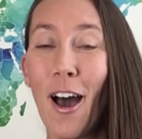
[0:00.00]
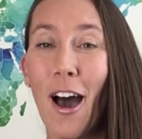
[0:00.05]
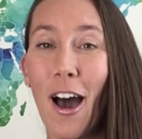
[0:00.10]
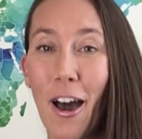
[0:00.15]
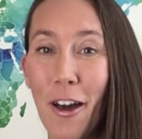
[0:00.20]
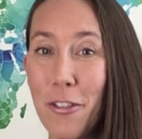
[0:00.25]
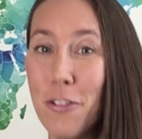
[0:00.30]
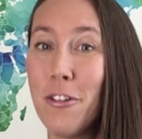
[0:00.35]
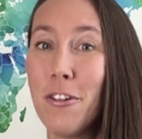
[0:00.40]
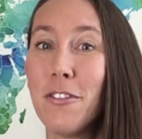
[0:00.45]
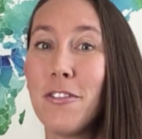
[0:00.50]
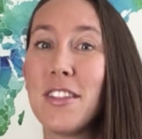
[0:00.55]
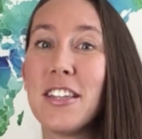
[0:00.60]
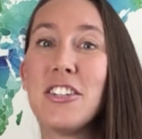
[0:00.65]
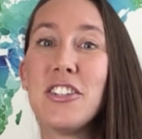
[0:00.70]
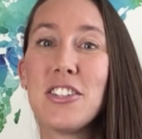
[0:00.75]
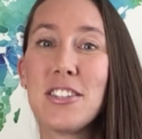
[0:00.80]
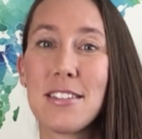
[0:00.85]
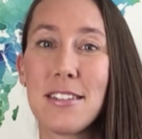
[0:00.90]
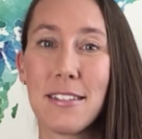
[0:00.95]
other than
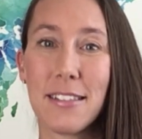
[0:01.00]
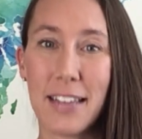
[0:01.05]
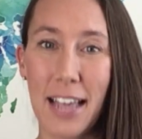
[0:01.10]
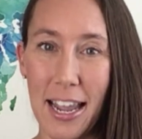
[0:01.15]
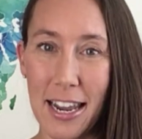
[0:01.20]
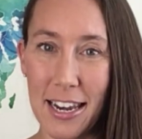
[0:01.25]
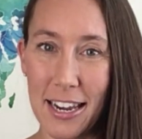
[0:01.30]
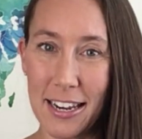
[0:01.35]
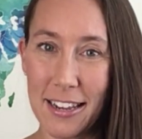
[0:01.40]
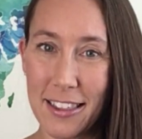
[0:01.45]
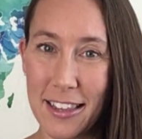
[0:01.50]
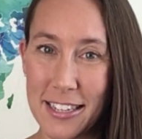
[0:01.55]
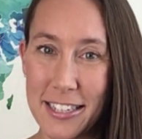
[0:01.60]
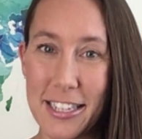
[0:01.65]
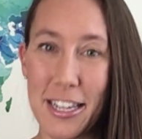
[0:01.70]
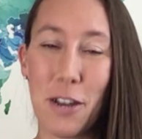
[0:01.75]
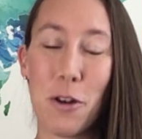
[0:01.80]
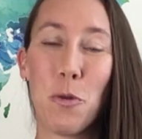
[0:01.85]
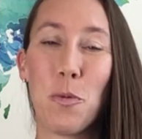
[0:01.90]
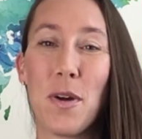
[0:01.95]
just landing the
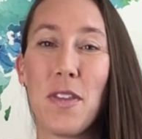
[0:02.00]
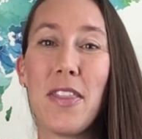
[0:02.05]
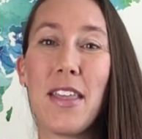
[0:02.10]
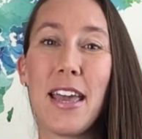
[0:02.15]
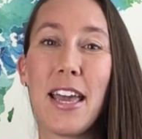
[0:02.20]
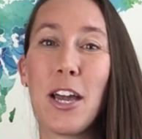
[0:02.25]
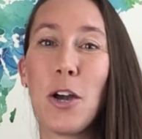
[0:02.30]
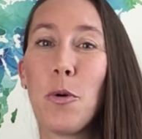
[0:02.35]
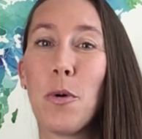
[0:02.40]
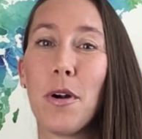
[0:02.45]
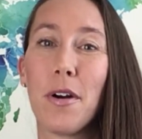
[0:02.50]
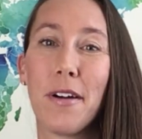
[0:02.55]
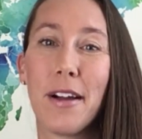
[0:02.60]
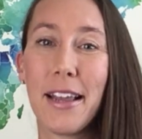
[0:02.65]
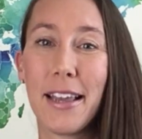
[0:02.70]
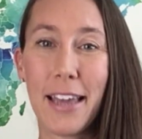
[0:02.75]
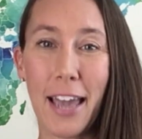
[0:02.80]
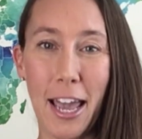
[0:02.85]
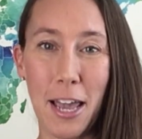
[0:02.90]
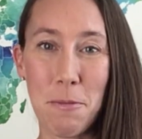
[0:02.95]
deal when the inquiry
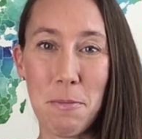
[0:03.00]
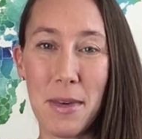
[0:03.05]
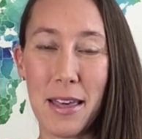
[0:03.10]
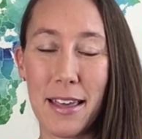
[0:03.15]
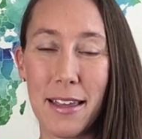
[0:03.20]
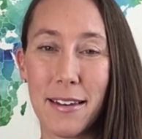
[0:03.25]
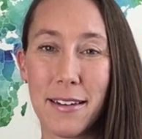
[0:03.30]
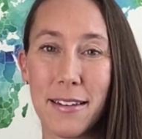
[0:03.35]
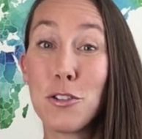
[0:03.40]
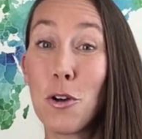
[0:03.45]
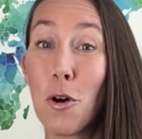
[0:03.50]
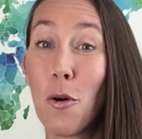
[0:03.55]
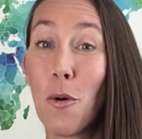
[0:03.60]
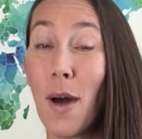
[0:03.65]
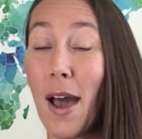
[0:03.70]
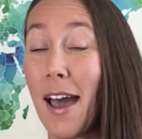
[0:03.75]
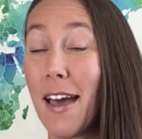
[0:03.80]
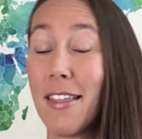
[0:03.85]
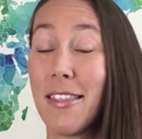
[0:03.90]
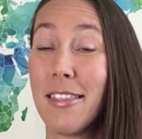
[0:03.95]
came in. So
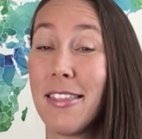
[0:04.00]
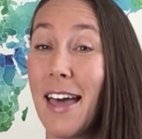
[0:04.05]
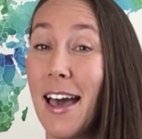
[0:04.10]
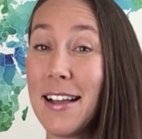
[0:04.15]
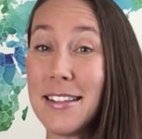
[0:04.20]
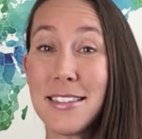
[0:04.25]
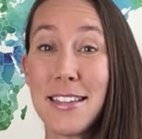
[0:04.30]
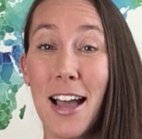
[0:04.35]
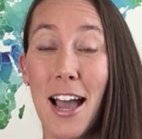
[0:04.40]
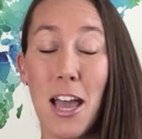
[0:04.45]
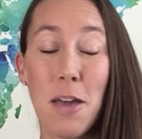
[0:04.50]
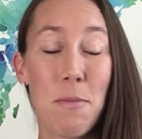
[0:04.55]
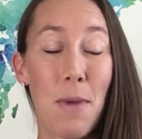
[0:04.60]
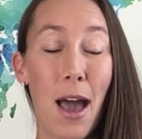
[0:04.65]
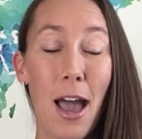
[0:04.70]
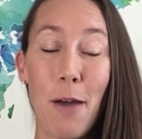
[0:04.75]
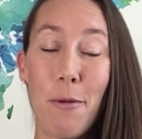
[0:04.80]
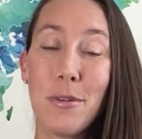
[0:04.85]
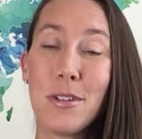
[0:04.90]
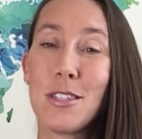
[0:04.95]
at that time,
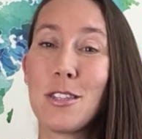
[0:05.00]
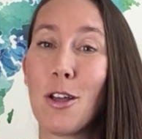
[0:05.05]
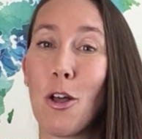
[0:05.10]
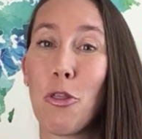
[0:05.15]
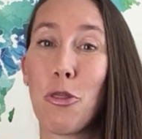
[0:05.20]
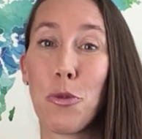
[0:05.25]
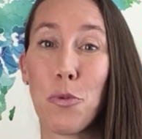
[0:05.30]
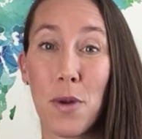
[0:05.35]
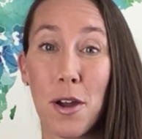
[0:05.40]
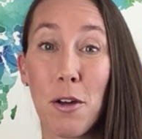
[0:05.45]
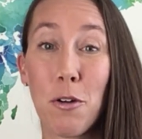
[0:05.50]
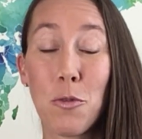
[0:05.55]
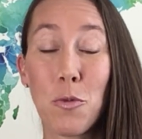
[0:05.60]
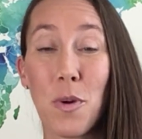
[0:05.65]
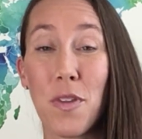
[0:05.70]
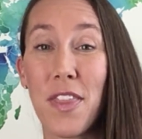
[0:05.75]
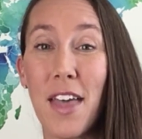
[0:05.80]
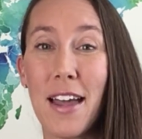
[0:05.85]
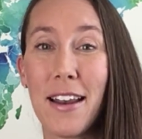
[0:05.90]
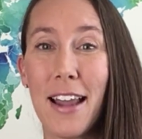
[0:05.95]
I was thrilled
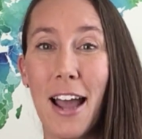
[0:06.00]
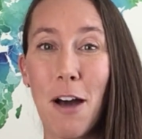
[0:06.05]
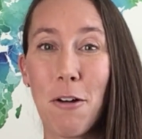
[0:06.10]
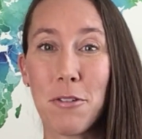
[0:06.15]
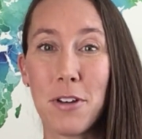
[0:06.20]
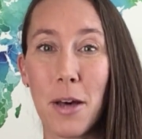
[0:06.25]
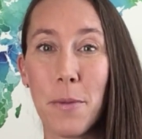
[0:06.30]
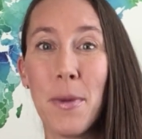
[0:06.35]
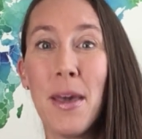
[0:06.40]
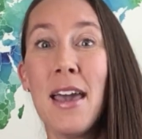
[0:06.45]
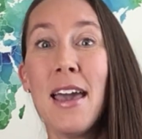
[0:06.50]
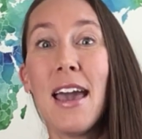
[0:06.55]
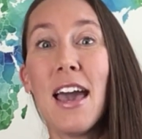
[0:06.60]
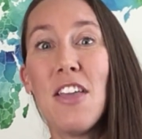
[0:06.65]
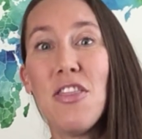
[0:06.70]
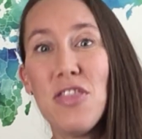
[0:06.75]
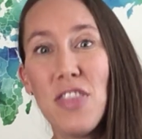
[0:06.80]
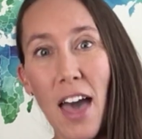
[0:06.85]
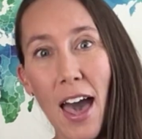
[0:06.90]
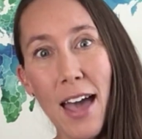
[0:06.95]
with that outcome,
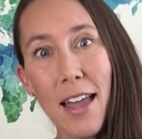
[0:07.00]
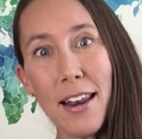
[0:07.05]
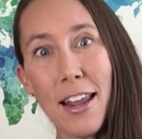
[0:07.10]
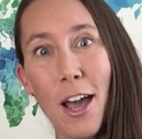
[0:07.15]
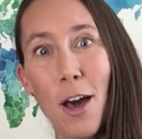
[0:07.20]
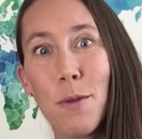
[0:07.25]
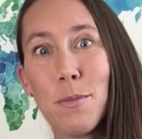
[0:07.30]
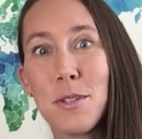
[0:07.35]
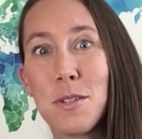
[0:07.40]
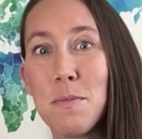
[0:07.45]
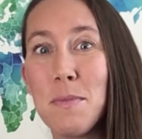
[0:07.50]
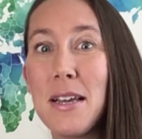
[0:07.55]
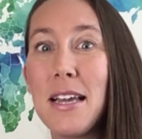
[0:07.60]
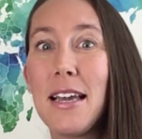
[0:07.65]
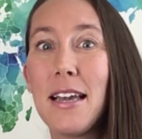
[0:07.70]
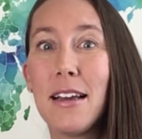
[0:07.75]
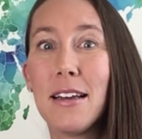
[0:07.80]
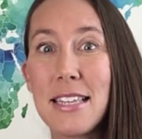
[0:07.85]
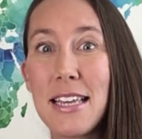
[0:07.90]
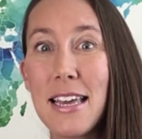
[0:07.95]
and that helped
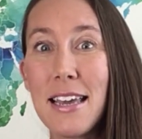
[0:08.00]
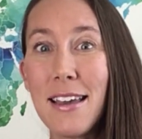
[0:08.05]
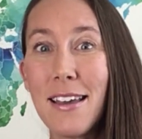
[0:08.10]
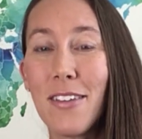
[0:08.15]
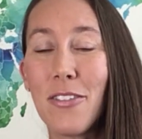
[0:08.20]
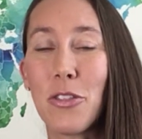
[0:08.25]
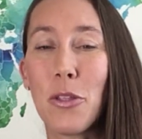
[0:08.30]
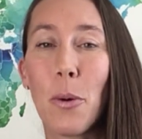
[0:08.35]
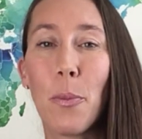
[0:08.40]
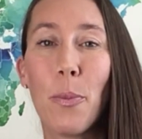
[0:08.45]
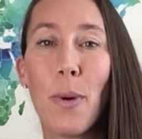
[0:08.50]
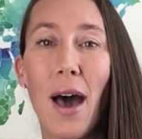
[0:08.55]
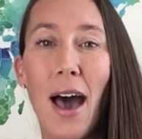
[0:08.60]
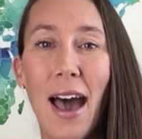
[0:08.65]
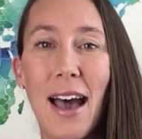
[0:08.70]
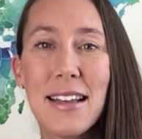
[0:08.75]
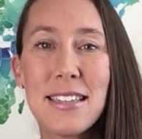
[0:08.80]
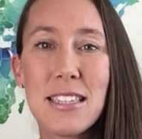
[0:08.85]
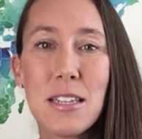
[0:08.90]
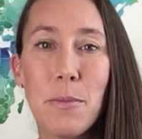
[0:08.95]
me see the
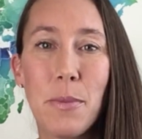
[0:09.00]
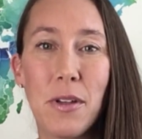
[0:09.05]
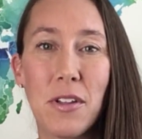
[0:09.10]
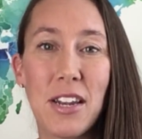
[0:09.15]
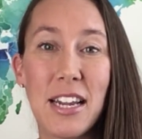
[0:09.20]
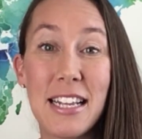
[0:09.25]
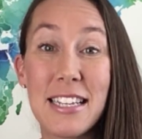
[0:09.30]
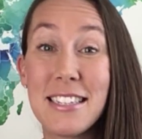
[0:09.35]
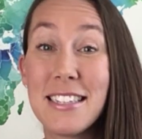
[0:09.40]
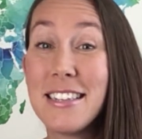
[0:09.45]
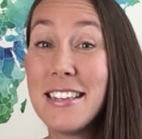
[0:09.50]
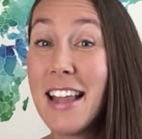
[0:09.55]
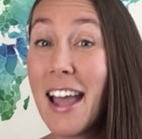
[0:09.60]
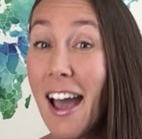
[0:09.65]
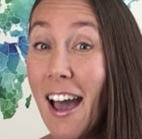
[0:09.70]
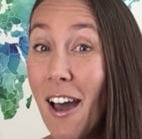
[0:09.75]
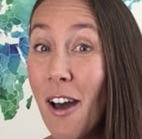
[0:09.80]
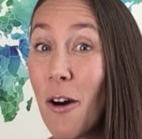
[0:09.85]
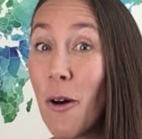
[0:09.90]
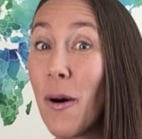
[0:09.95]
possibilities.
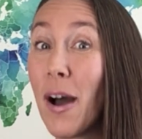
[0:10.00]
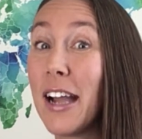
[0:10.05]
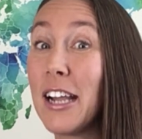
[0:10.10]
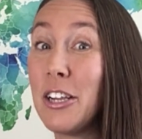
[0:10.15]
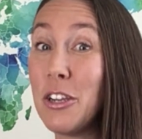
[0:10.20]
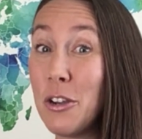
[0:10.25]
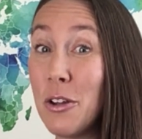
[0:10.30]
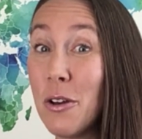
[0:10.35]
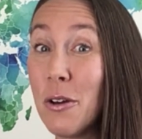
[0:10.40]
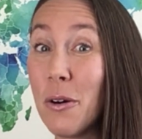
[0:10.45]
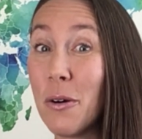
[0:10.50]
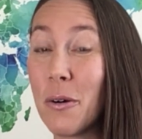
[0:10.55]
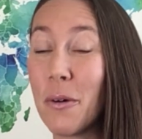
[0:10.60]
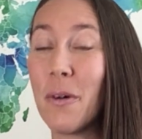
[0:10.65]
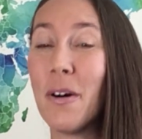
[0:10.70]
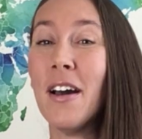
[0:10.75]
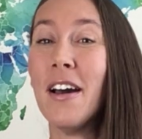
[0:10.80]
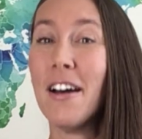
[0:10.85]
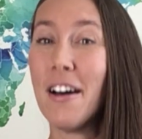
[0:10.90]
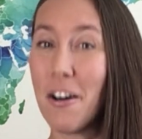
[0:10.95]
Now I
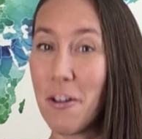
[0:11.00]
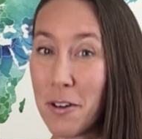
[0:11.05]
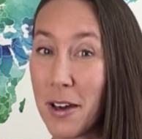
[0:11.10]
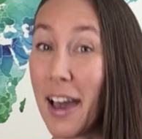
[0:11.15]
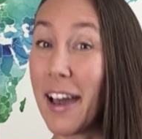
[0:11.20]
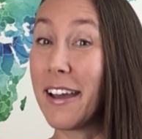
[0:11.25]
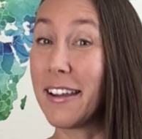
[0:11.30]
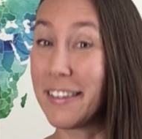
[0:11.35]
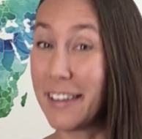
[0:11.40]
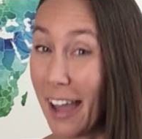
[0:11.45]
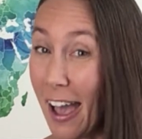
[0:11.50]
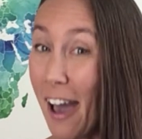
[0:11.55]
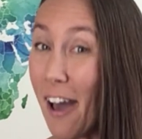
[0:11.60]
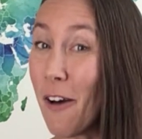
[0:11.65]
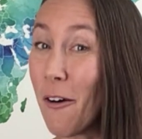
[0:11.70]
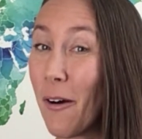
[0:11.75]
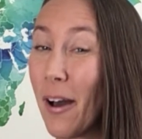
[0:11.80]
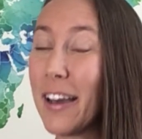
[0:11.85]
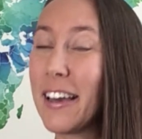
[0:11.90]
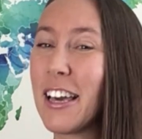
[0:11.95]
knew, okay,
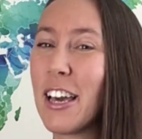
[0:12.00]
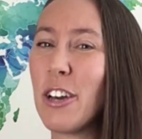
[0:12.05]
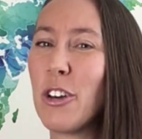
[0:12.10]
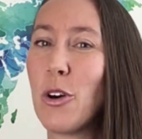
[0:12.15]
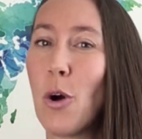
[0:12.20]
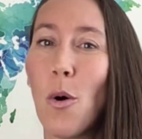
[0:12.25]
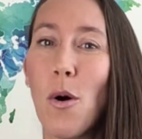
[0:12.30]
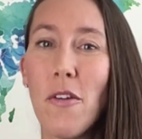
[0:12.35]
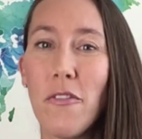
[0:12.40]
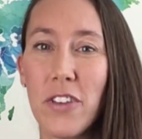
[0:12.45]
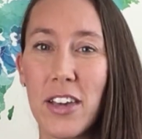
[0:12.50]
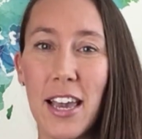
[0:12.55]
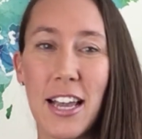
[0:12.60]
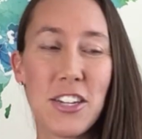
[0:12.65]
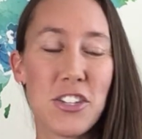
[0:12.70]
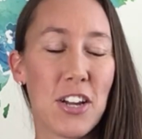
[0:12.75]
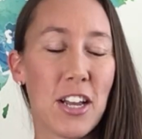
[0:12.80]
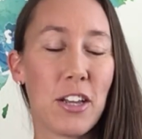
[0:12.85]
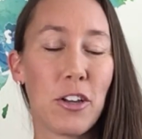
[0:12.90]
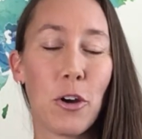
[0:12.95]
now I can go on
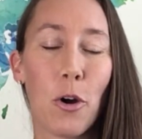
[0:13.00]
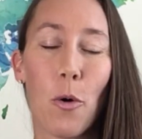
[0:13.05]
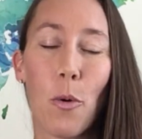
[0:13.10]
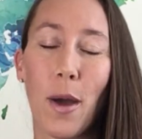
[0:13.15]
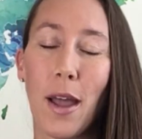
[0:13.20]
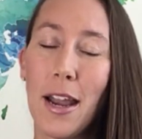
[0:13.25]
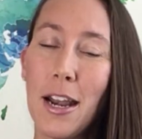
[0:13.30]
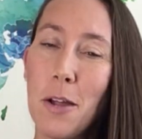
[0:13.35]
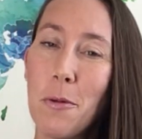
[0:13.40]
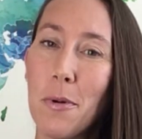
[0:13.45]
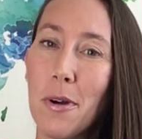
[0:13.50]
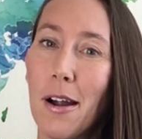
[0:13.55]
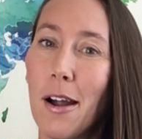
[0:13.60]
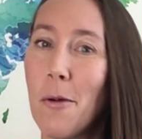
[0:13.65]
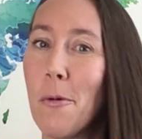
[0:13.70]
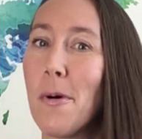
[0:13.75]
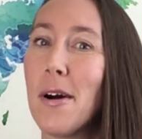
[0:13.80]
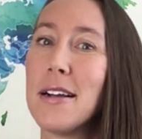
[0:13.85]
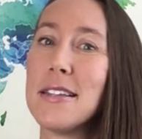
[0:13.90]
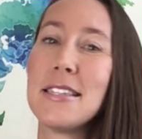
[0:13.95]
vacation, I can go anywhere I
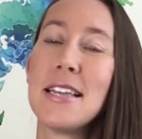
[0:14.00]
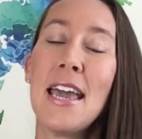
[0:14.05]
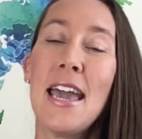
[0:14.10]
want,